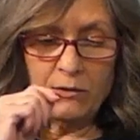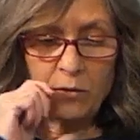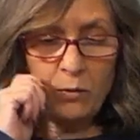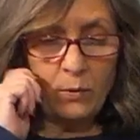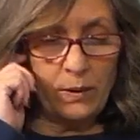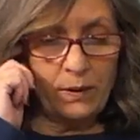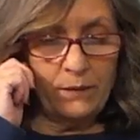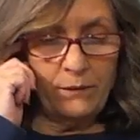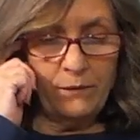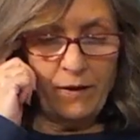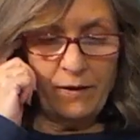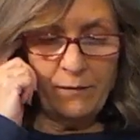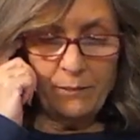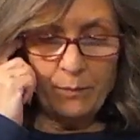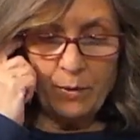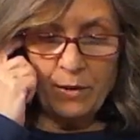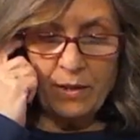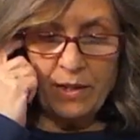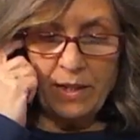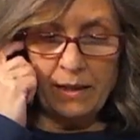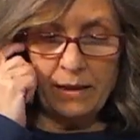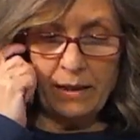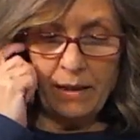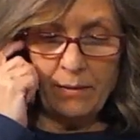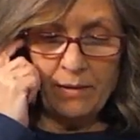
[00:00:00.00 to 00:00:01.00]
of
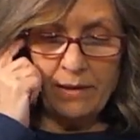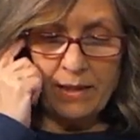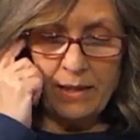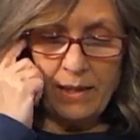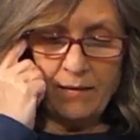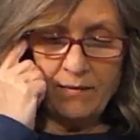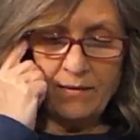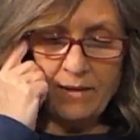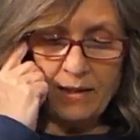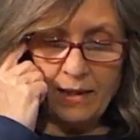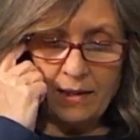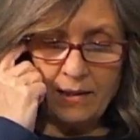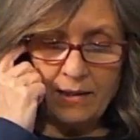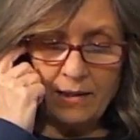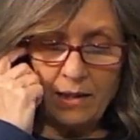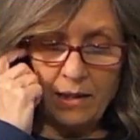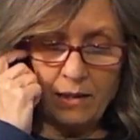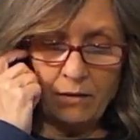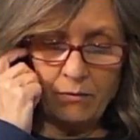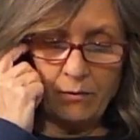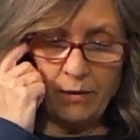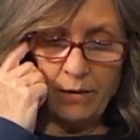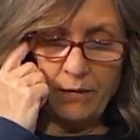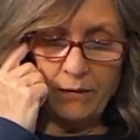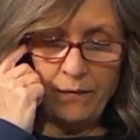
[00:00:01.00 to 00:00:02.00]
25%, I would save
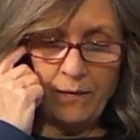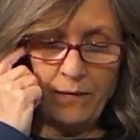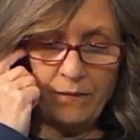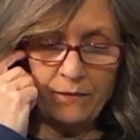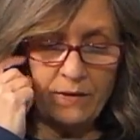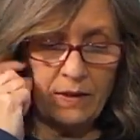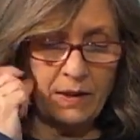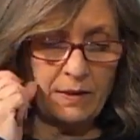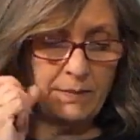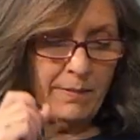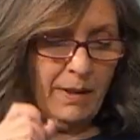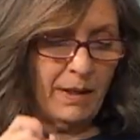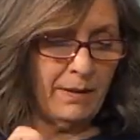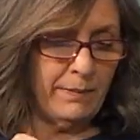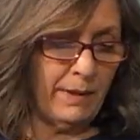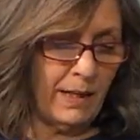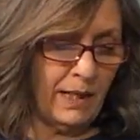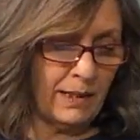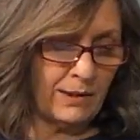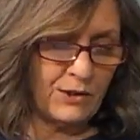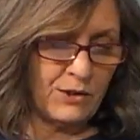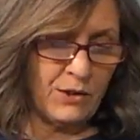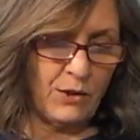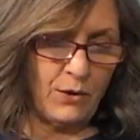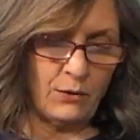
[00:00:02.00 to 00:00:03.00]
63.50. My
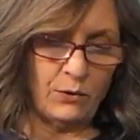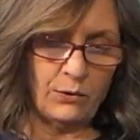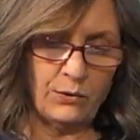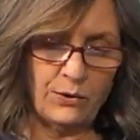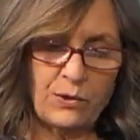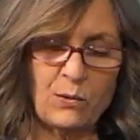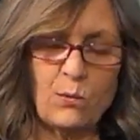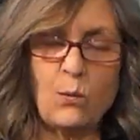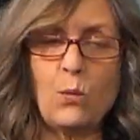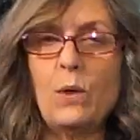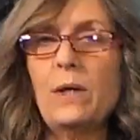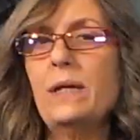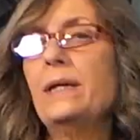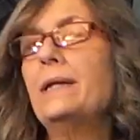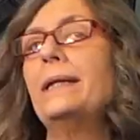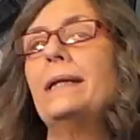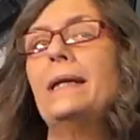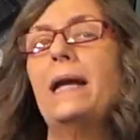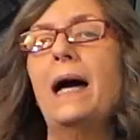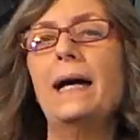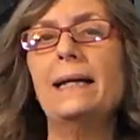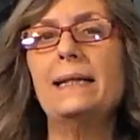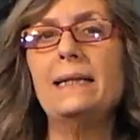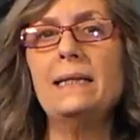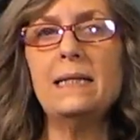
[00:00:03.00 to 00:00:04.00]
box total is
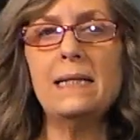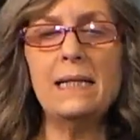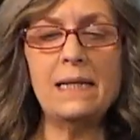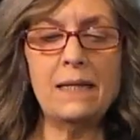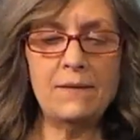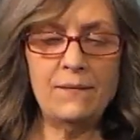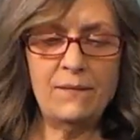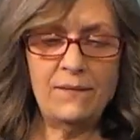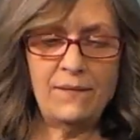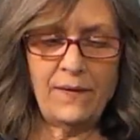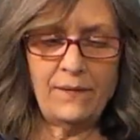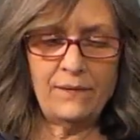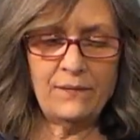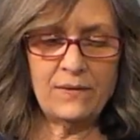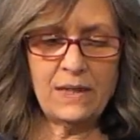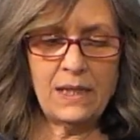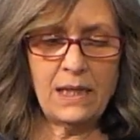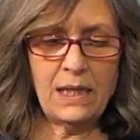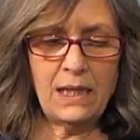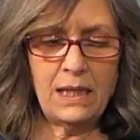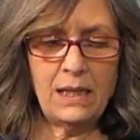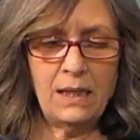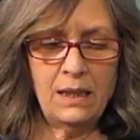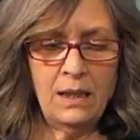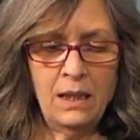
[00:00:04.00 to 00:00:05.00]

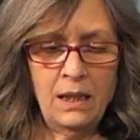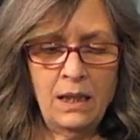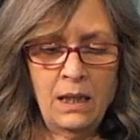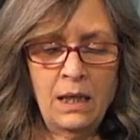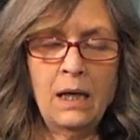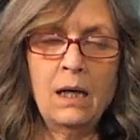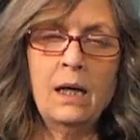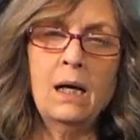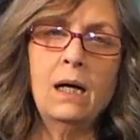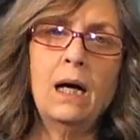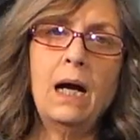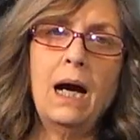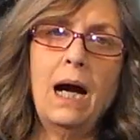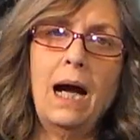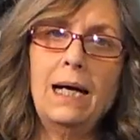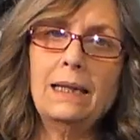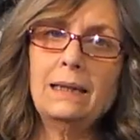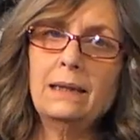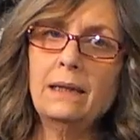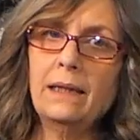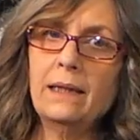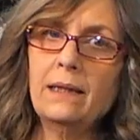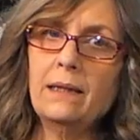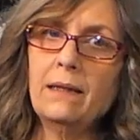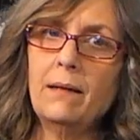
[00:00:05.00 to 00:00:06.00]
190.50. I
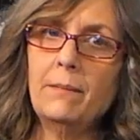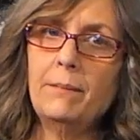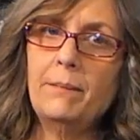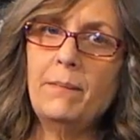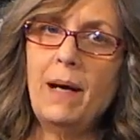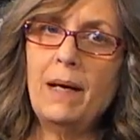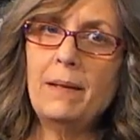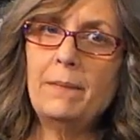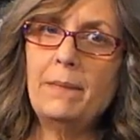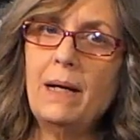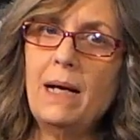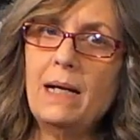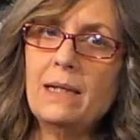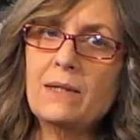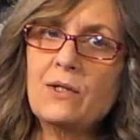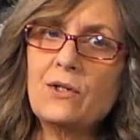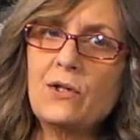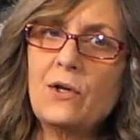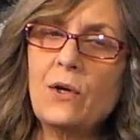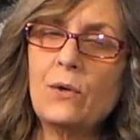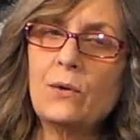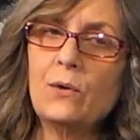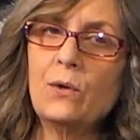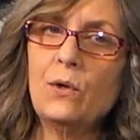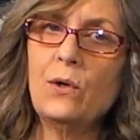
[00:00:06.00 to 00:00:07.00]
like my box
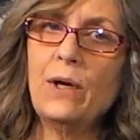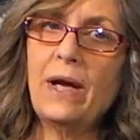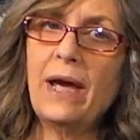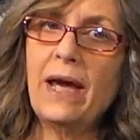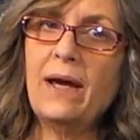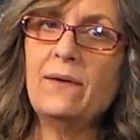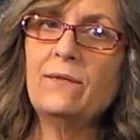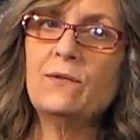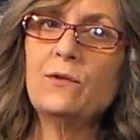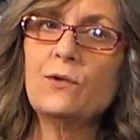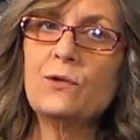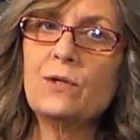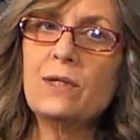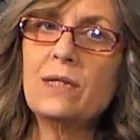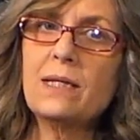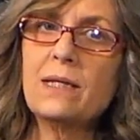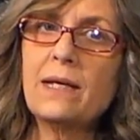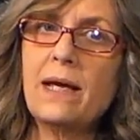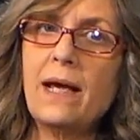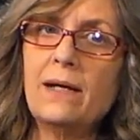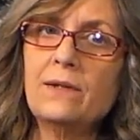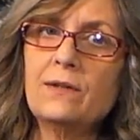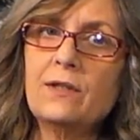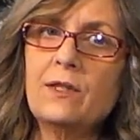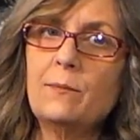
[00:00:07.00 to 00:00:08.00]
total after
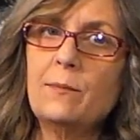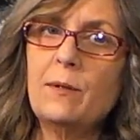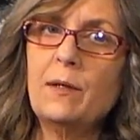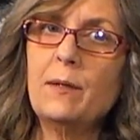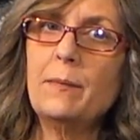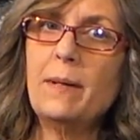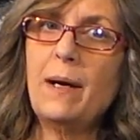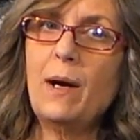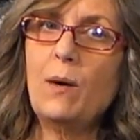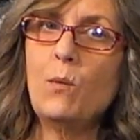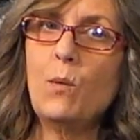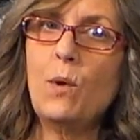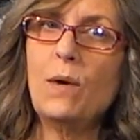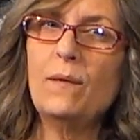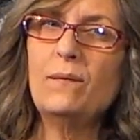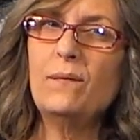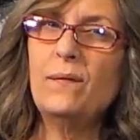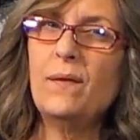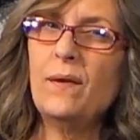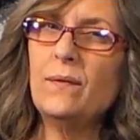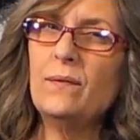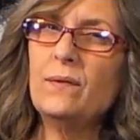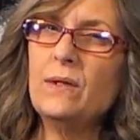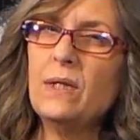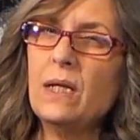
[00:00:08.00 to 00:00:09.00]
discount to be about
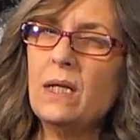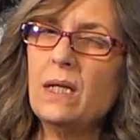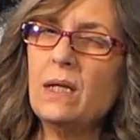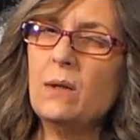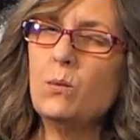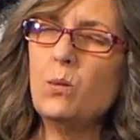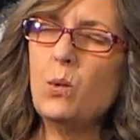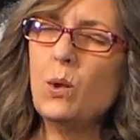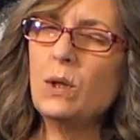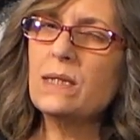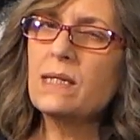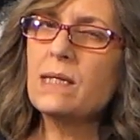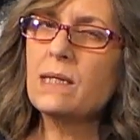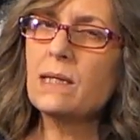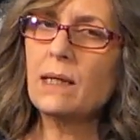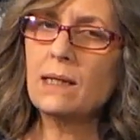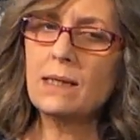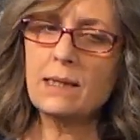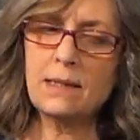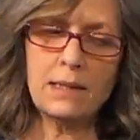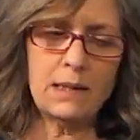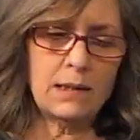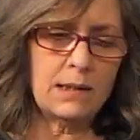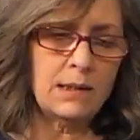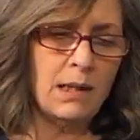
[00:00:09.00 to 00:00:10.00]
150,
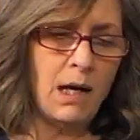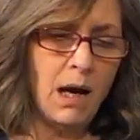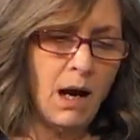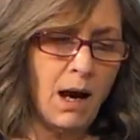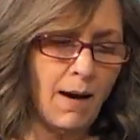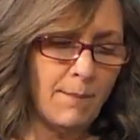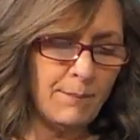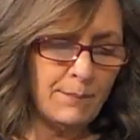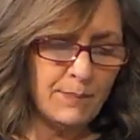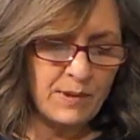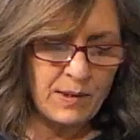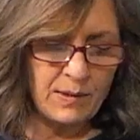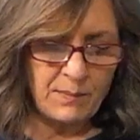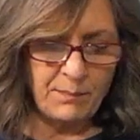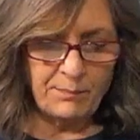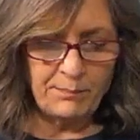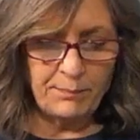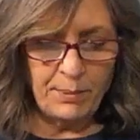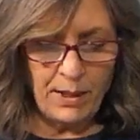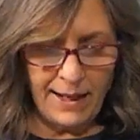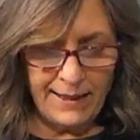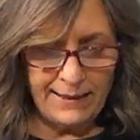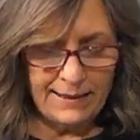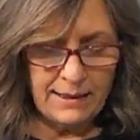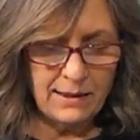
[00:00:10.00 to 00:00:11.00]
160 tops,
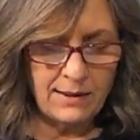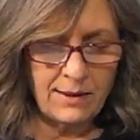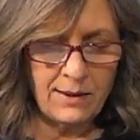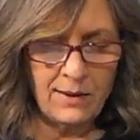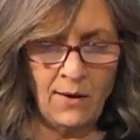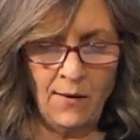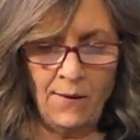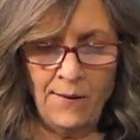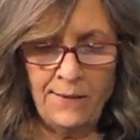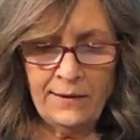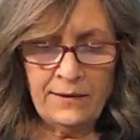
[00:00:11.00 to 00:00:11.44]
but